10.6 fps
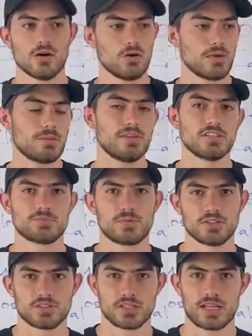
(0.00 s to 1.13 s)
oh, maybe this
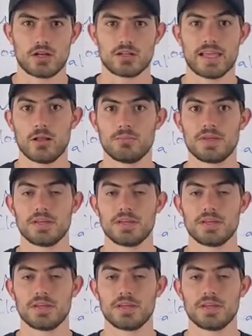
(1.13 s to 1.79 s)
person cannot help me,